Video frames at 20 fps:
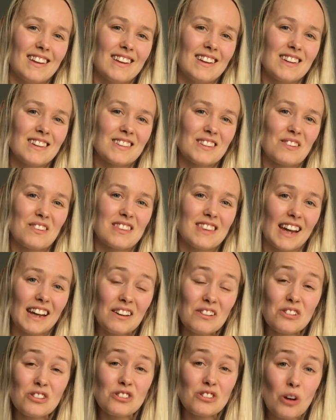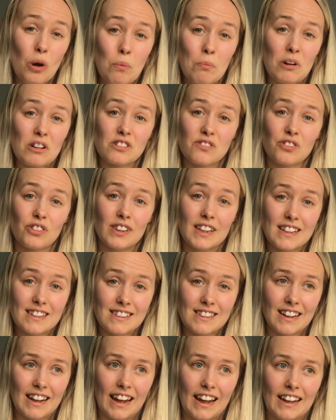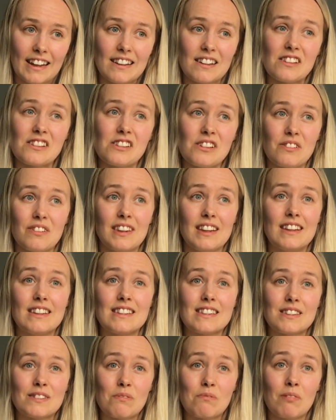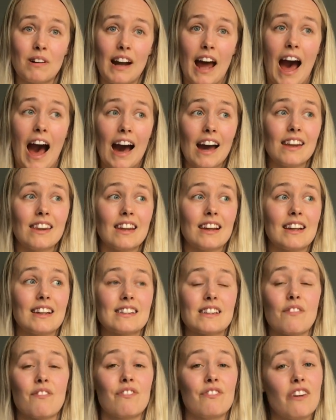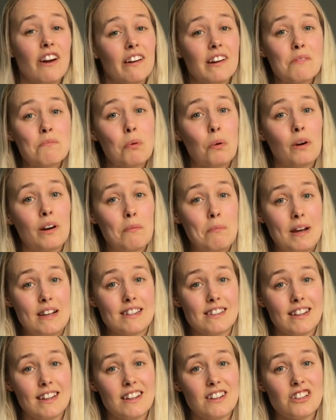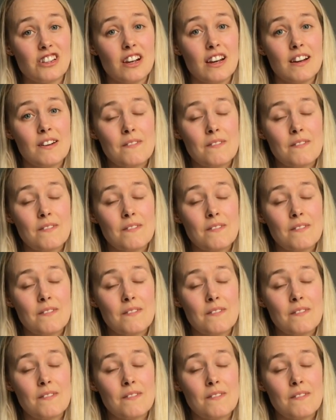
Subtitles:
So thank you so much for listening to this, what I think is a very important message.